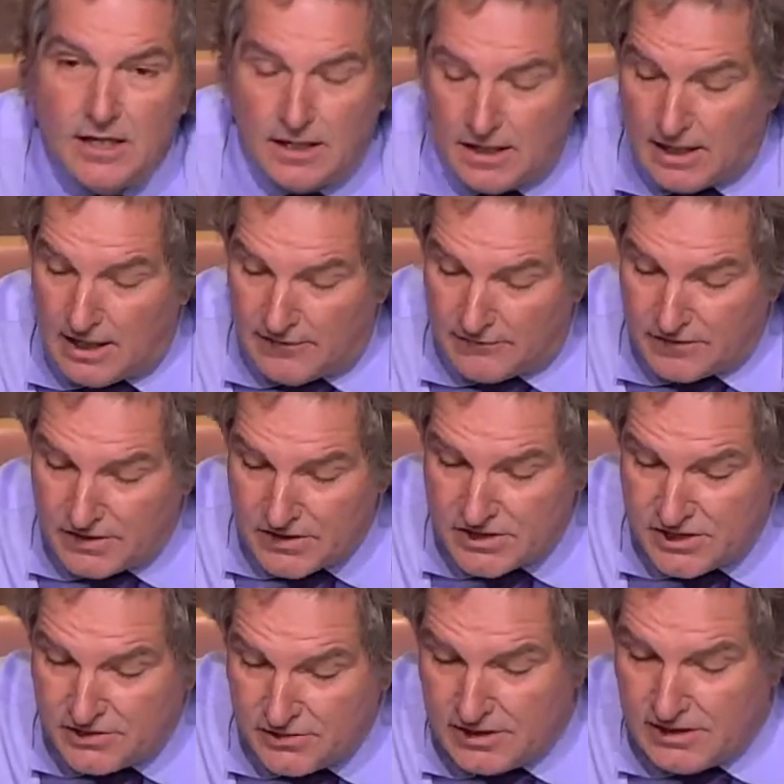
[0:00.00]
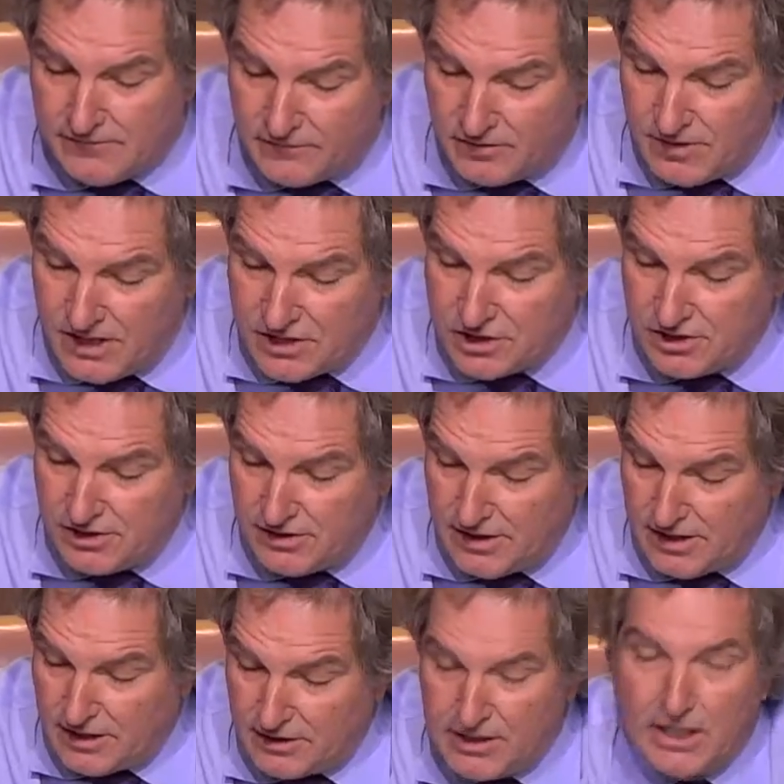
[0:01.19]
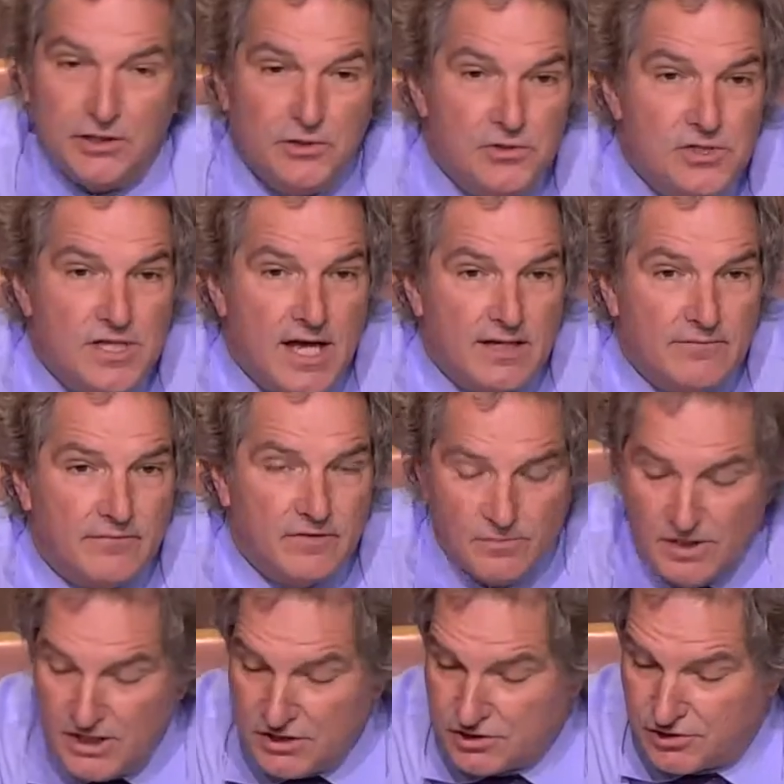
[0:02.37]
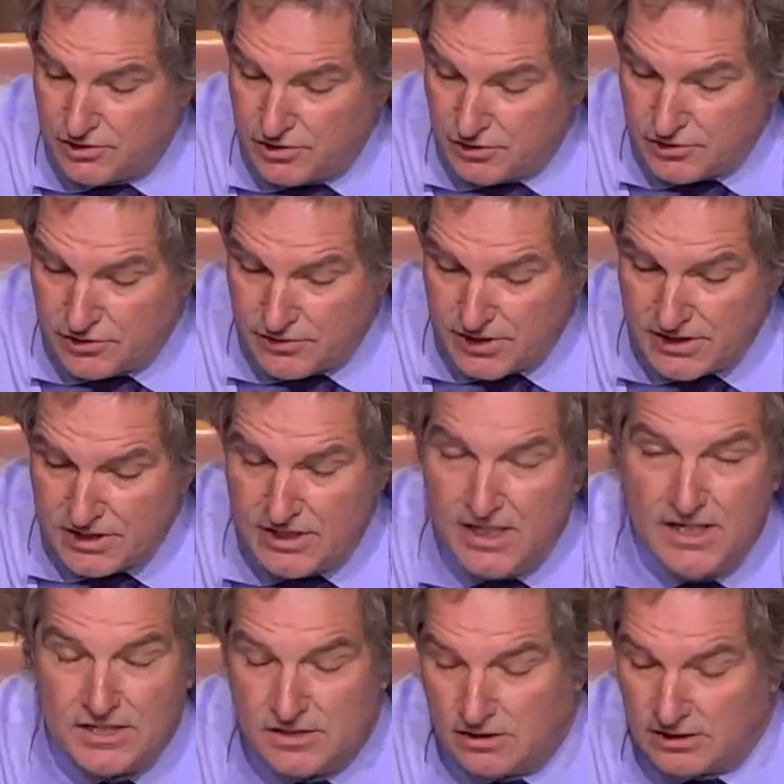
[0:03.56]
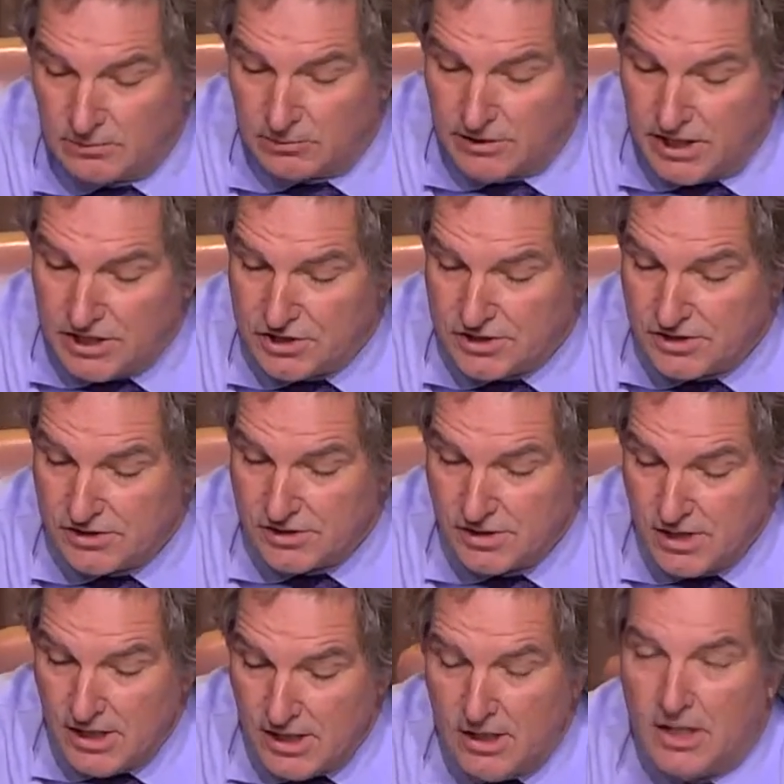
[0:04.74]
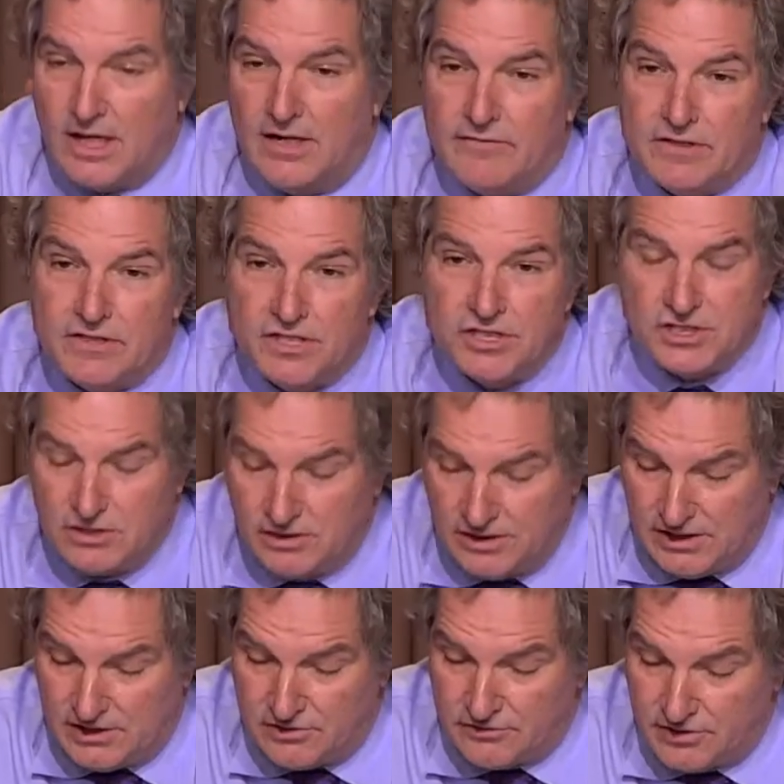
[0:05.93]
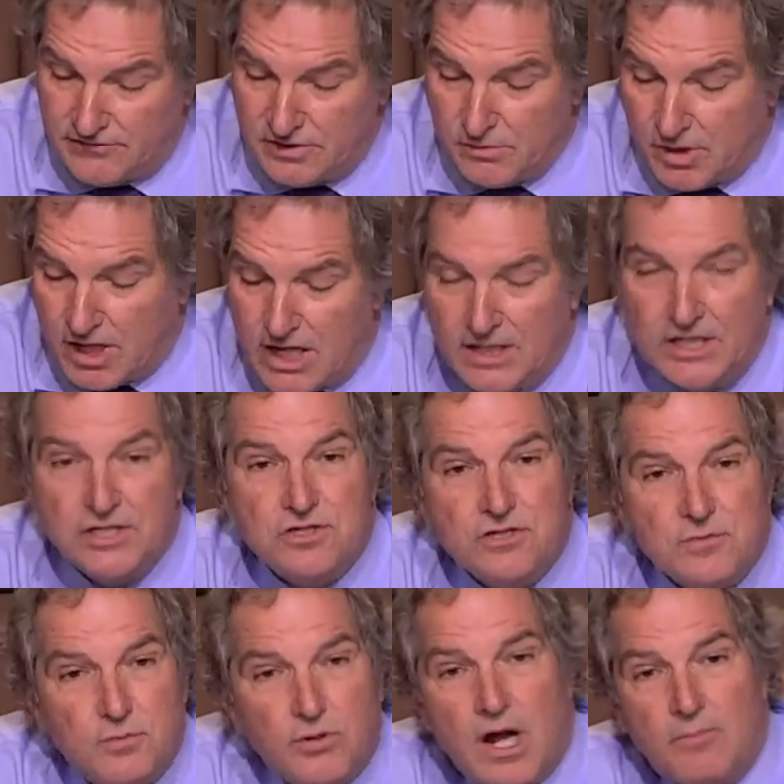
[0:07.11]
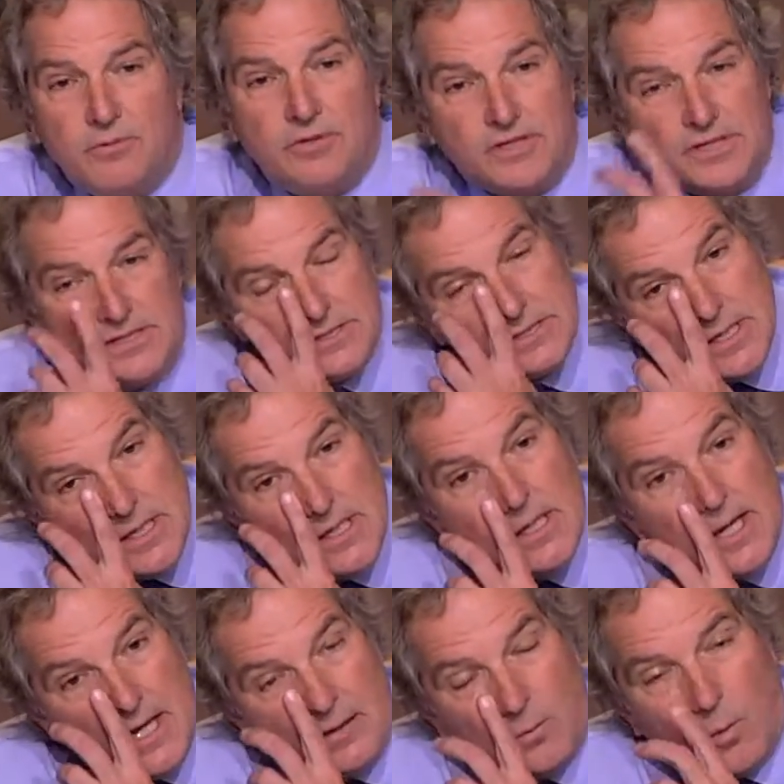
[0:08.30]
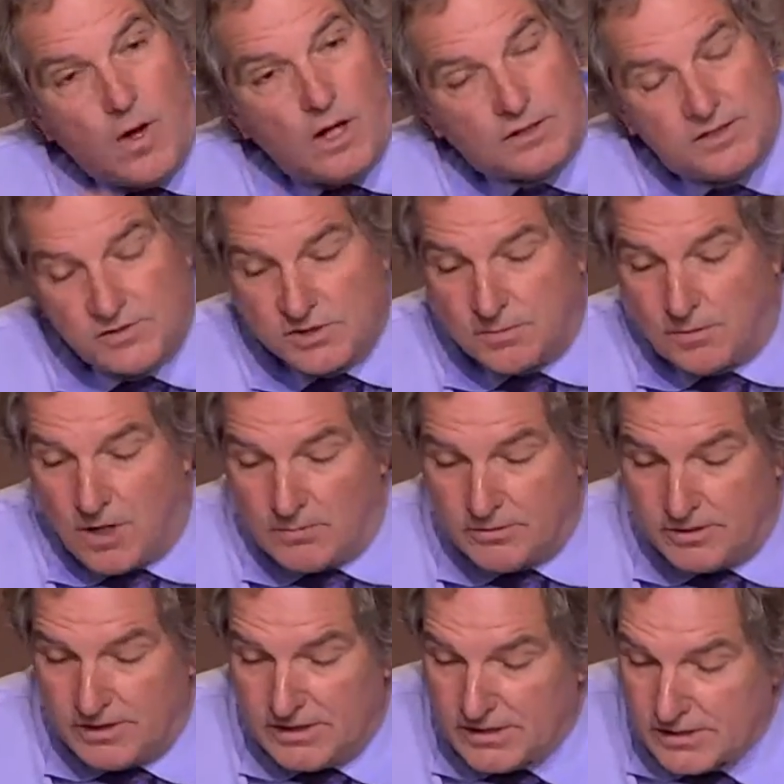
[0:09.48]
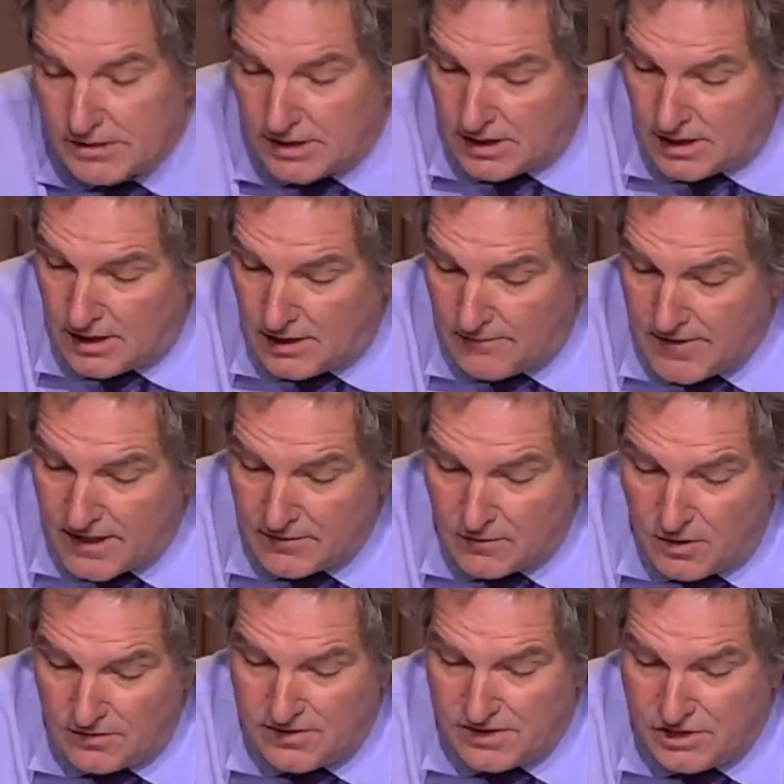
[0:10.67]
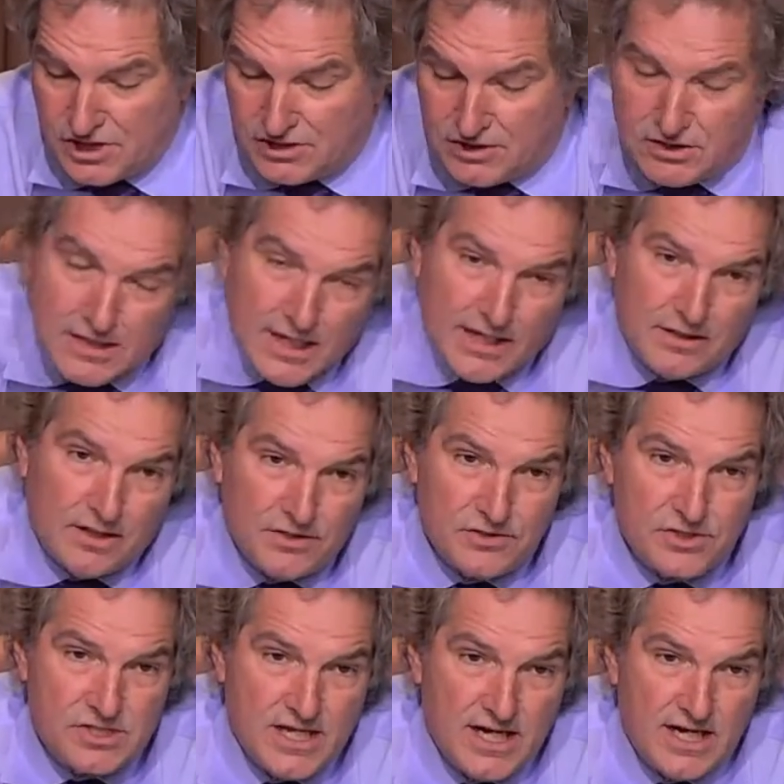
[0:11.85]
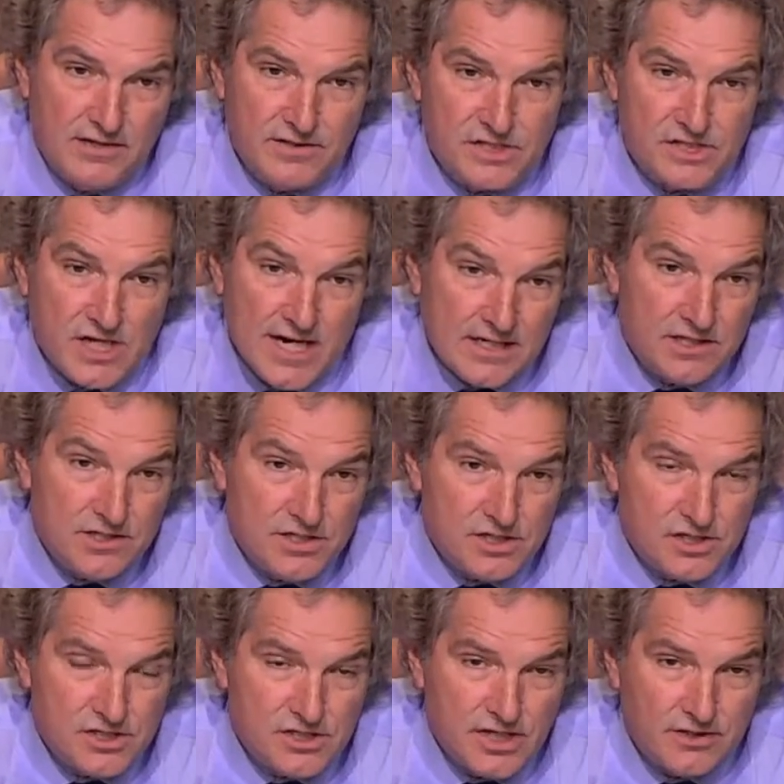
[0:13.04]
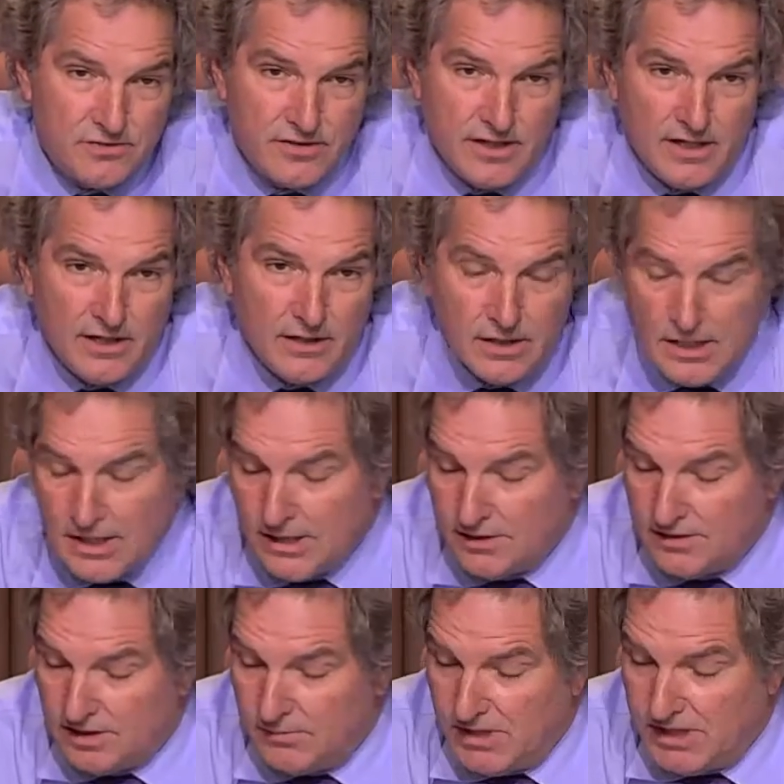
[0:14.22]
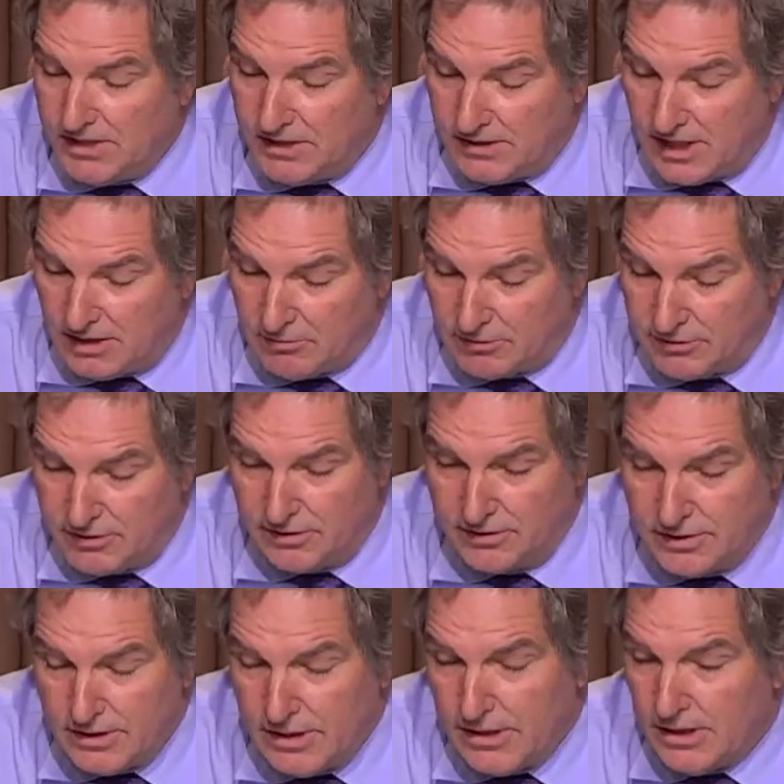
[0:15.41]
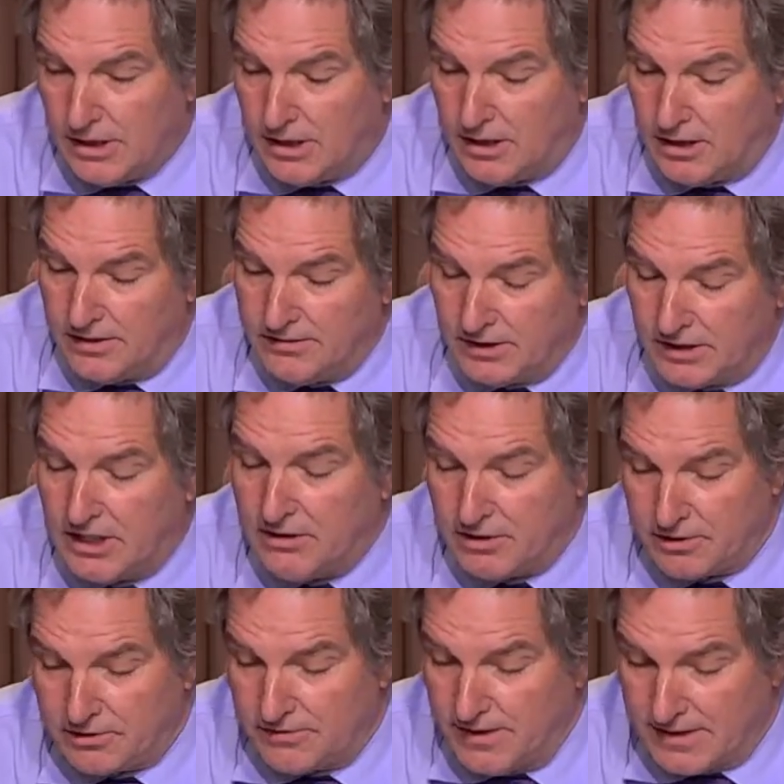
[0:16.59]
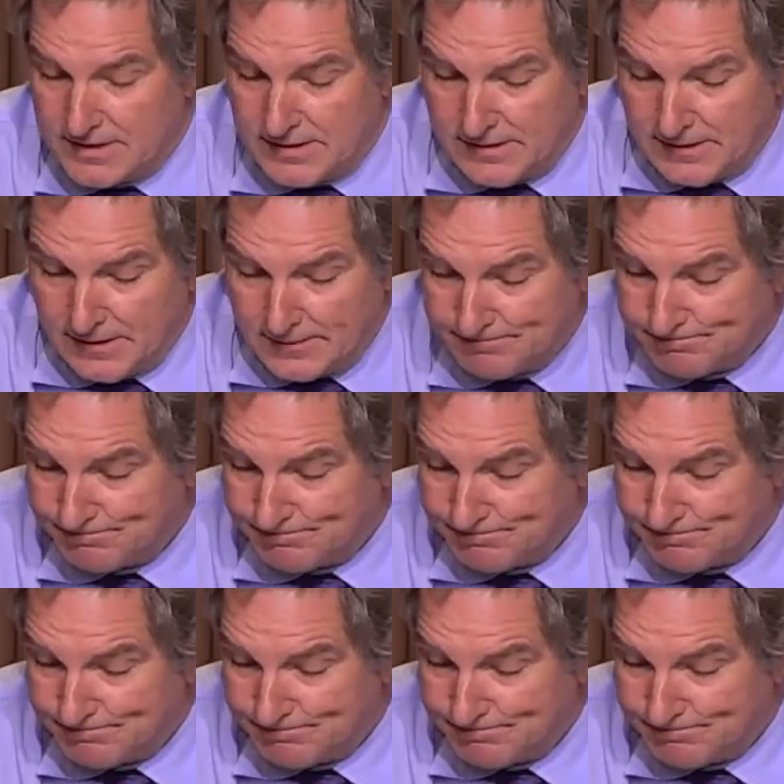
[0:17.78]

I have considered the information in there, and I used that information during today's deliberations. I have additionally driven by each of the properties and walked those properties that are on the agenda today to understand the site conditions that are there, the immediate neighborhood, and the character that's there.